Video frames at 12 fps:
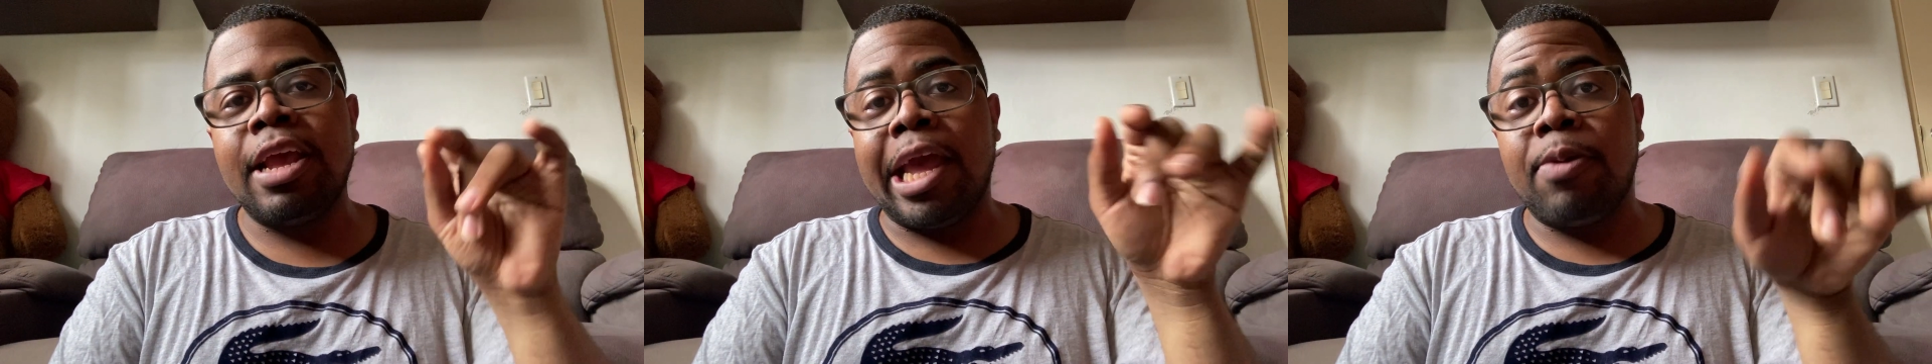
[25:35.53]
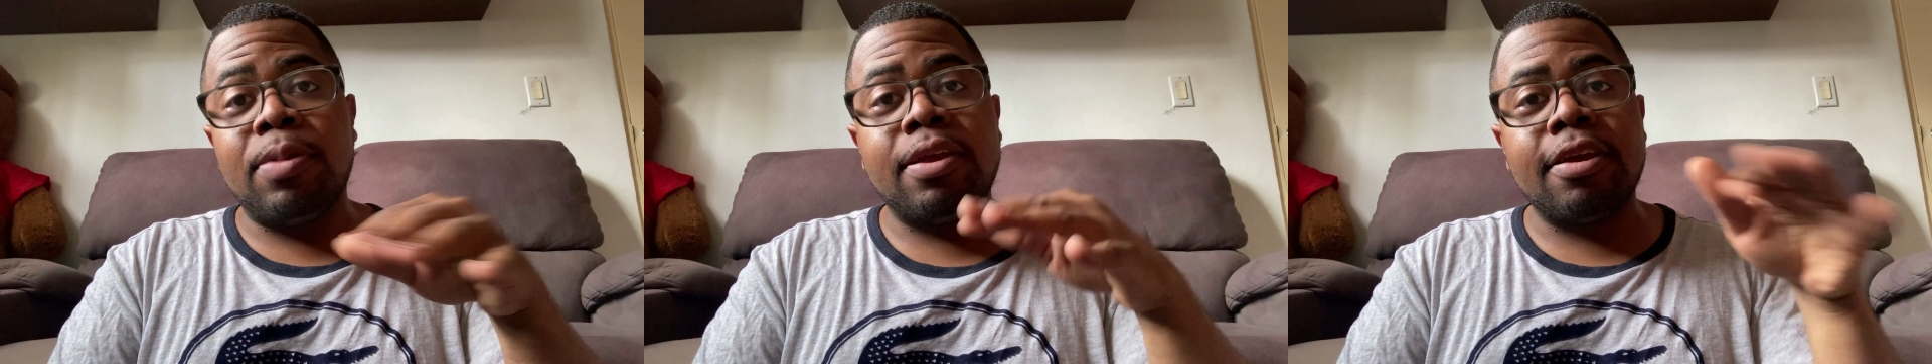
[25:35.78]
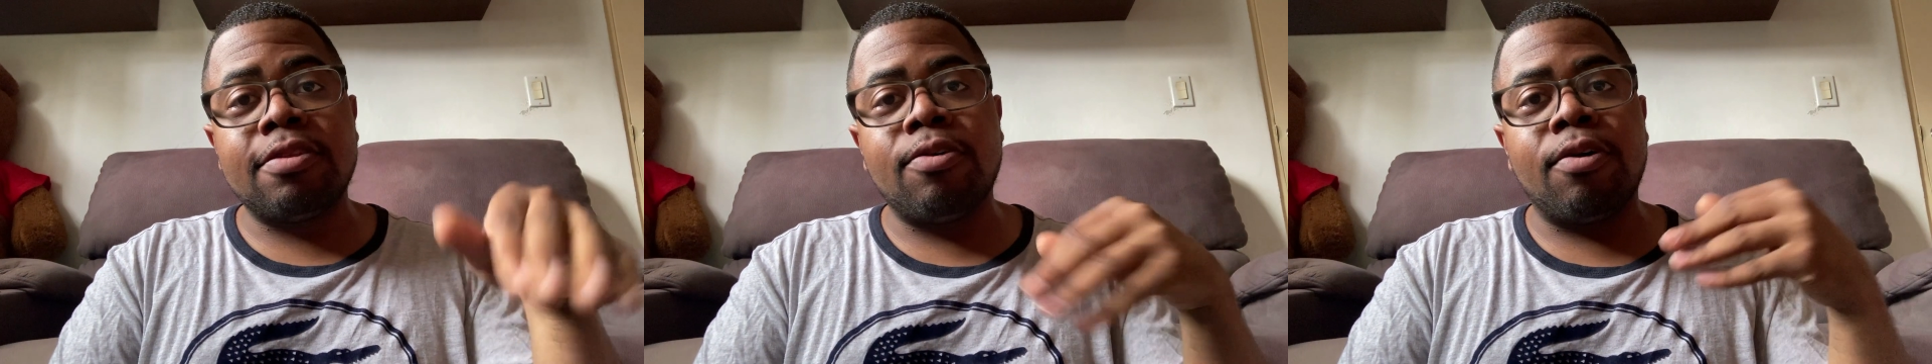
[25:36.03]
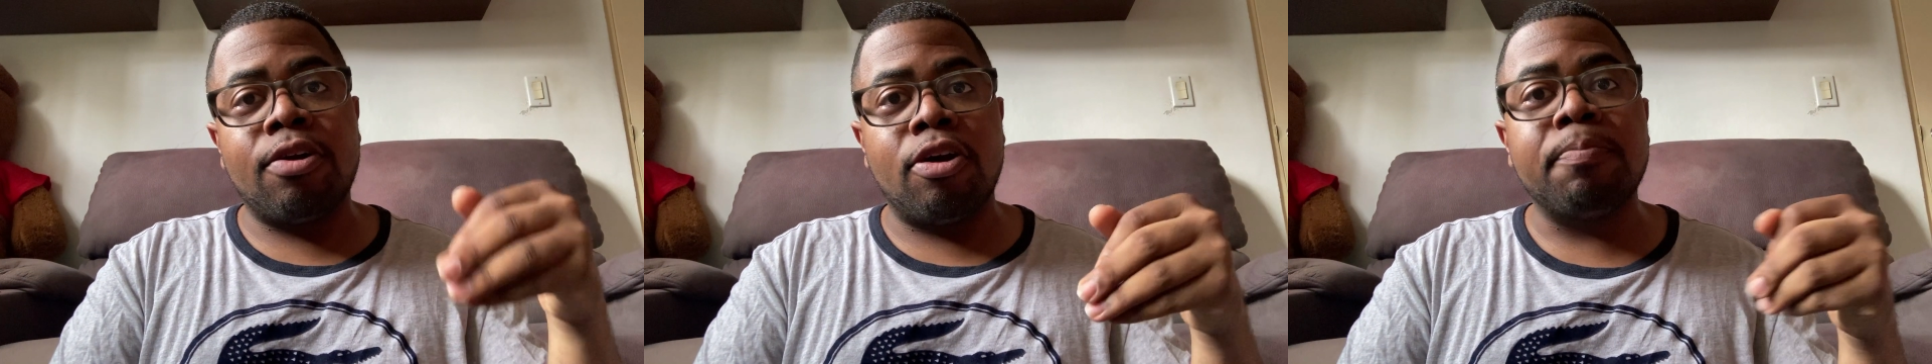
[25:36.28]
and we get
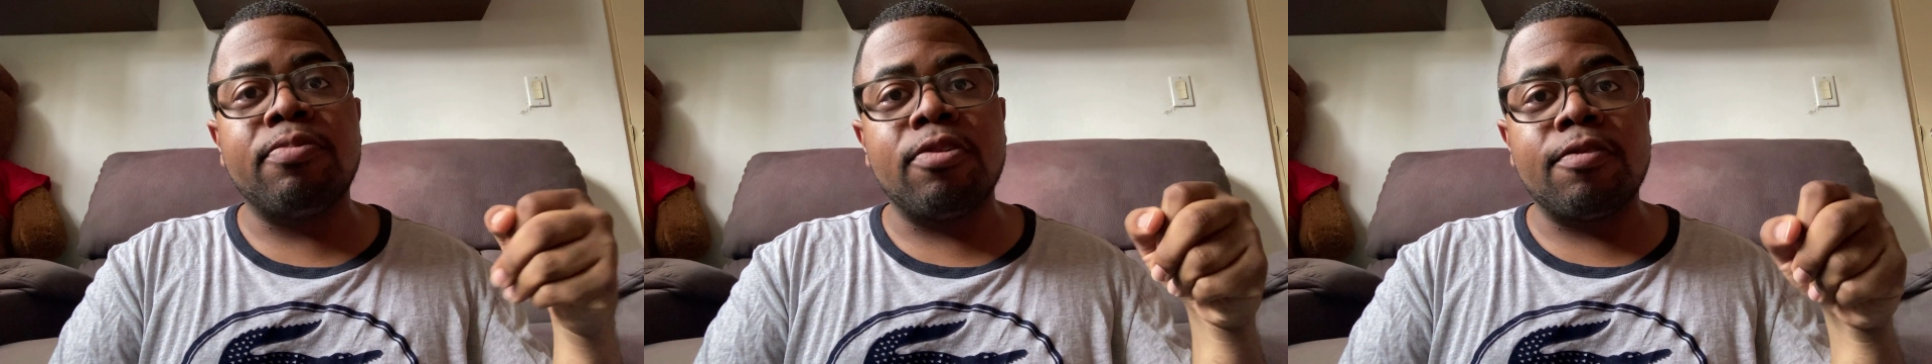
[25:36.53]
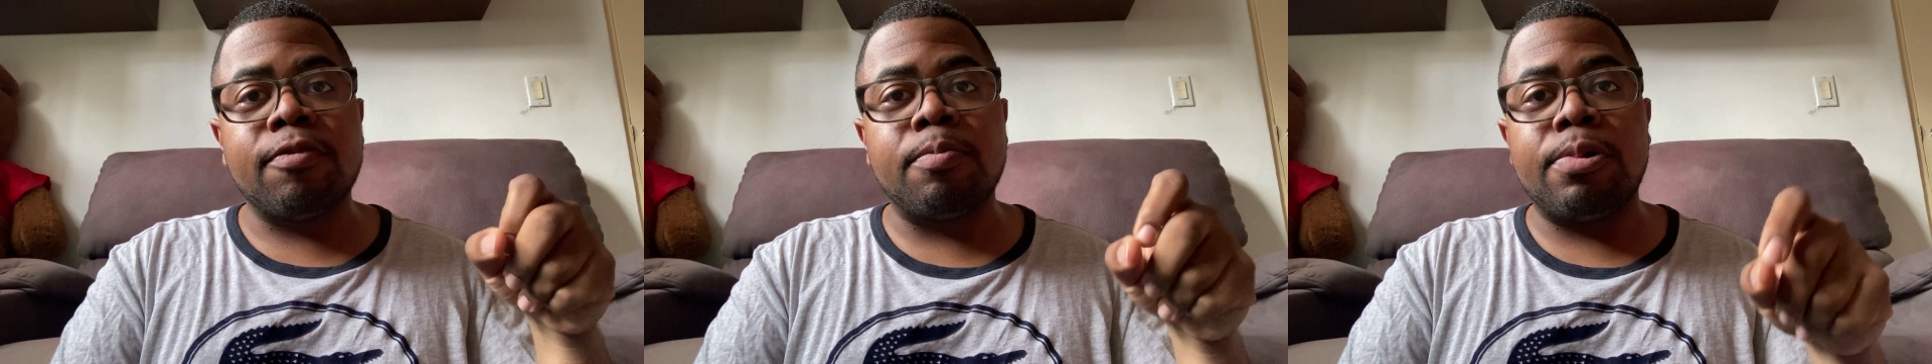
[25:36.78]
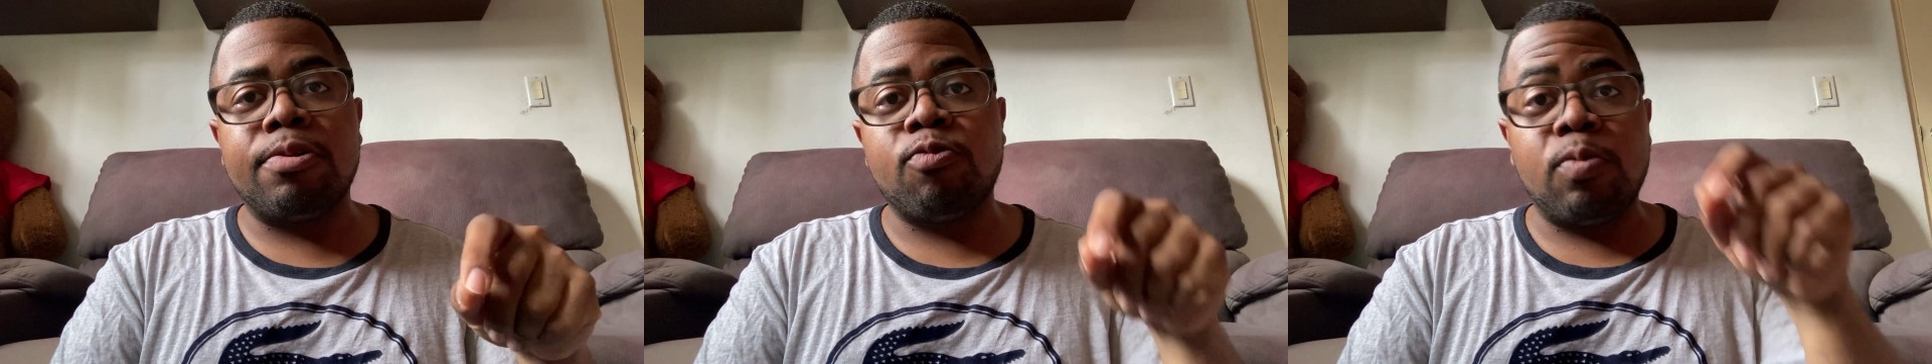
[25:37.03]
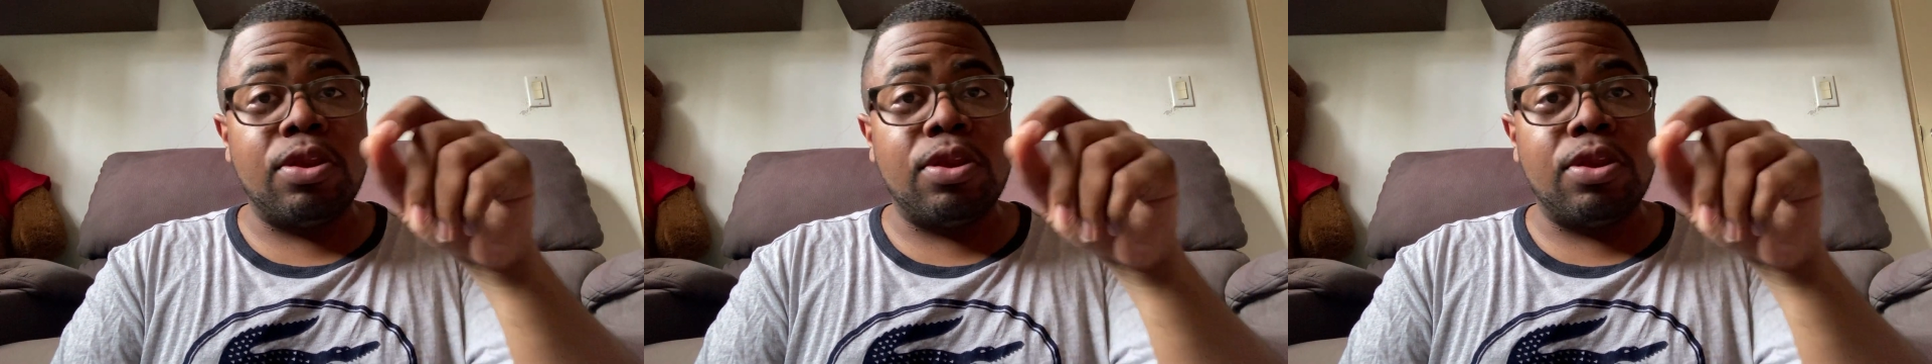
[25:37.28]
our observables,